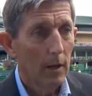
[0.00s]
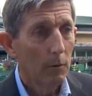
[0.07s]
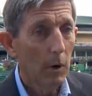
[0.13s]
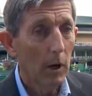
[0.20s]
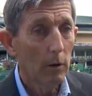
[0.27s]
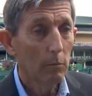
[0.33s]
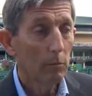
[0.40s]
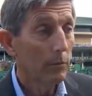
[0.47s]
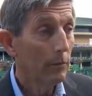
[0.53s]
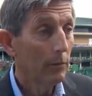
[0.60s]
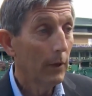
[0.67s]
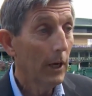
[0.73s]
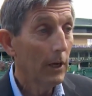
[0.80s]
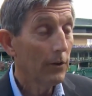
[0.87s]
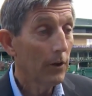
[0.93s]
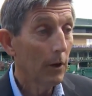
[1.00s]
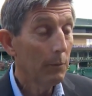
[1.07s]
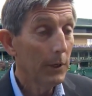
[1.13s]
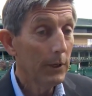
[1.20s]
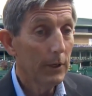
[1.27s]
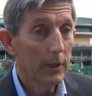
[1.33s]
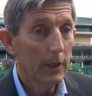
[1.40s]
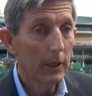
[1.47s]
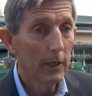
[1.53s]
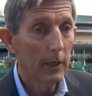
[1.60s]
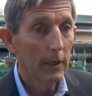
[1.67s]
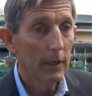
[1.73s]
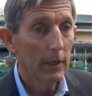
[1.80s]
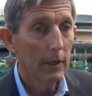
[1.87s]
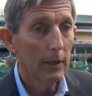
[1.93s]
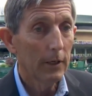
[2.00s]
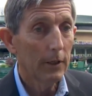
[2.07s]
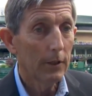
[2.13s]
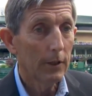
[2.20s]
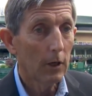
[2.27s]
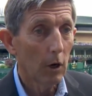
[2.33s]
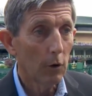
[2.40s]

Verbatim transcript: Well, yes, I mean, the